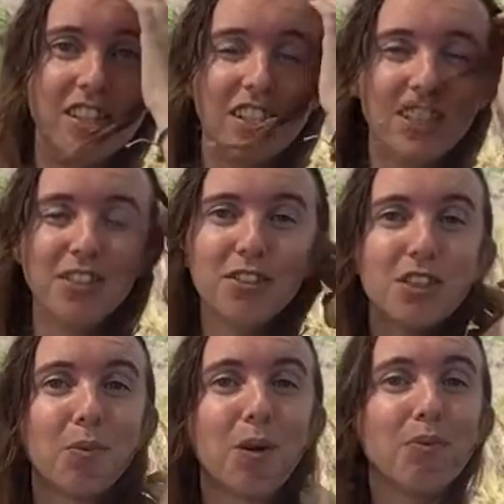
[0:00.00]
to
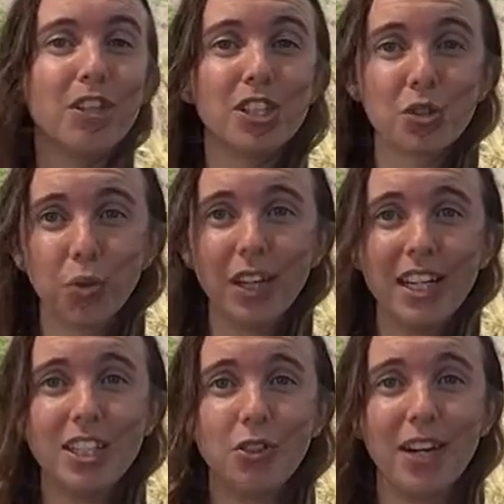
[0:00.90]
use when restoring
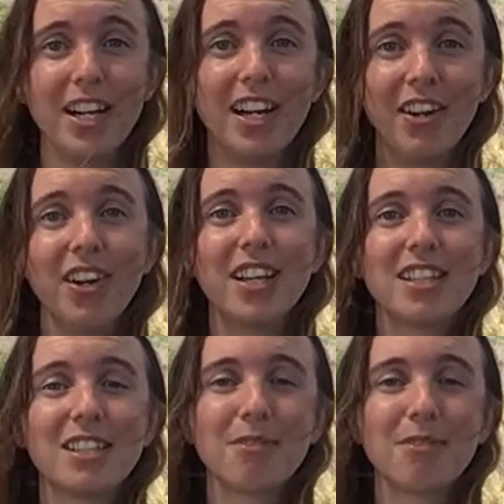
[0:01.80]
degraded areas.